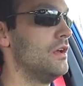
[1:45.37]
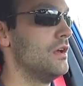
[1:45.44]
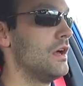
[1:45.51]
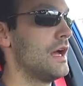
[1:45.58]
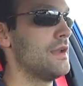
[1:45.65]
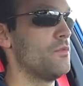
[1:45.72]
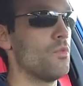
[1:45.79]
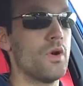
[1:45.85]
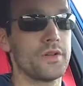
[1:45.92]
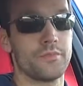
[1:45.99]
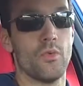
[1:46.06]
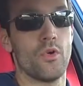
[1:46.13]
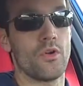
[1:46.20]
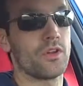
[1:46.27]
And what
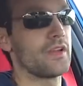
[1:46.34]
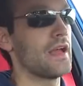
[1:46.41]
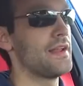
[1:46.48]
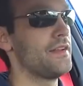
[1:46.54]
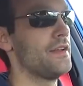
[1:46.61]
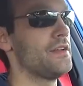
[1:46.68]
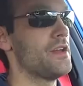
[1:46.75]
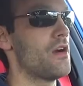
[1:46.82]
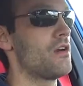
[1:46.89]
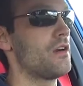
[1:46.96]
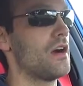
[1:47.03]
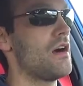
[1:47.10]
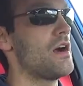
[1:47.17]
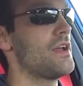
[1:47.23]
more can a young
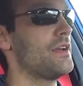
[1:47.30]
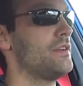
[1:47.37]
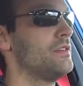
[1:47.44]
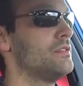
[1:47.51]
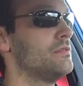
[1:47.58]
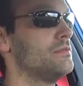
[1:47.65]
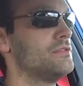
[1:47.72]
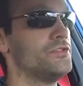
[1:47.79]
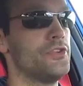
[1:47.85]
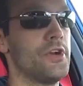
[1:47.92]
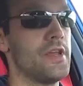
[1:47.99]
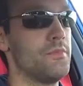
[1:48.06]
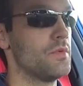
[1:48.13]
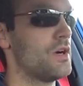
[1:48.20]
guy
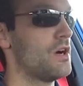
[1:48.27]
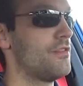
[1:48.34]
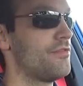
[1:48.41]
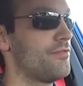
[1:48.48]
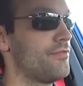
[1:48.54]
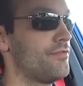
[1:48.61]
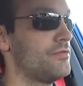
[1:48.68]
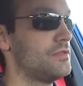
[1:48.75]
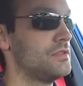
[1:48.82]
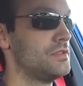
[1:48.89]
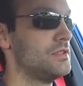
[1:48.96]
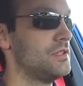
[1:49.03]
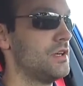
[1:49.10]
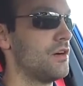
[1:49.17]
dream of
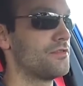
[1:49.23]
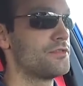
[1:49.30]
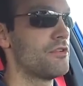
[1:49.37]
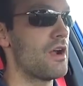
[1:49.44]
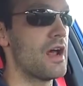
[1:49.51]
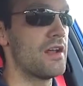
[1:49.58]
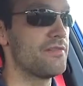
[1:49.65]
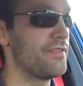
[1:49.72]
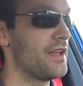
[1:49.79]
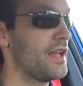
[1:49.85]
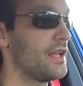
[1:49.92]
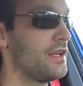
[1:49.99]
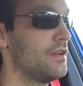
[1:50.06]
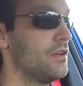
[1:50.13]

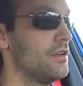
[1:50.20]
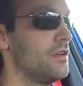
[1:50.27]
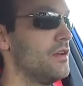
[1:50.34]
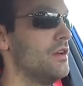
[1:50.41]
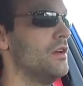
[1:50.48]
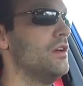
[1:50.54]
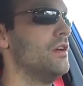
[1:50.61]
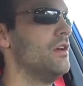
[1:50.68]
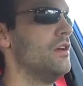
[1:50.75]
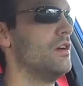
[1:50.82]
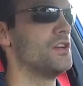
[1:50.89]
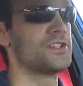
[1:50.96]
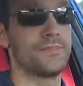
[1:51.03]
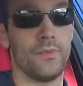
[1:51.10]
driving
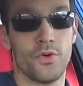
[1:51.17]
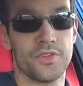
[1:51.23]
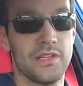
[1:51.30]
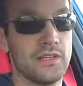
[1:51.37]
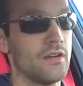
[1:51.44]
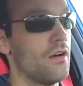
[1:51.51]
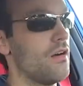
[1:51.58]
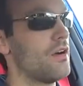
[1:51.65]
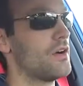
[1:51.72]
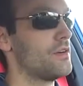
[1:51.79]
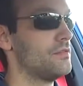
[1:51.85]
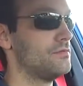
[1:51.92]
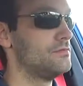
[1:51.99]
a sporty car?